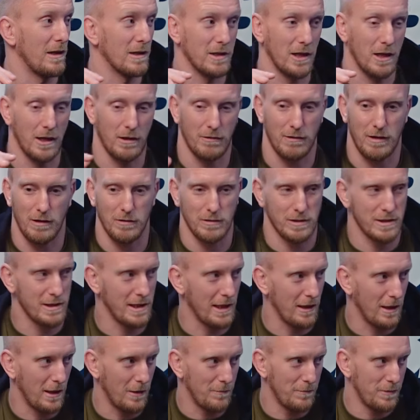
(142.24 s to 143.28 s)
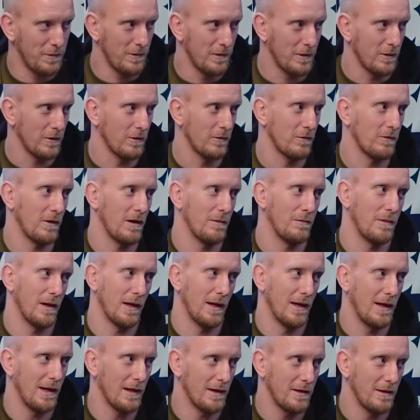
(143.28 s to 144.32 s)
I turned around, sit up, grabbed my
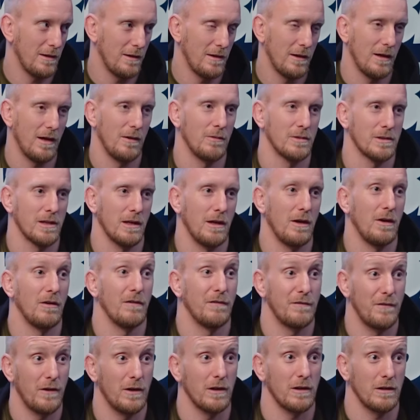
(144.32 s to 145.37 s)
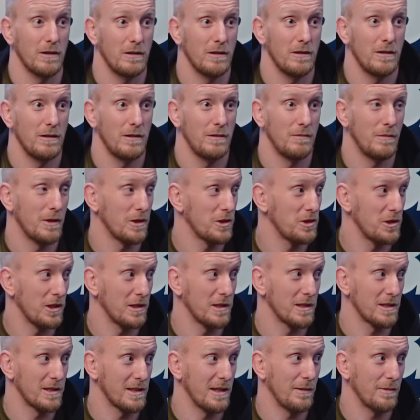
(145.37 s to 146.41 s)
leg, and was like, oh, fuck. My
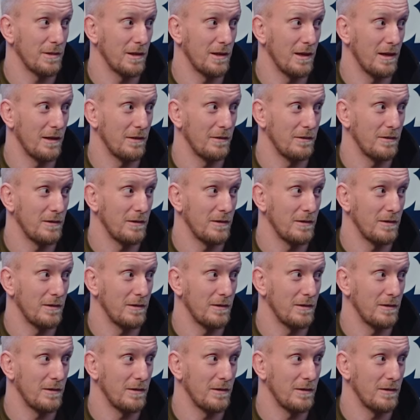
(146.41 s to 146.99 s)
shin snapped in half.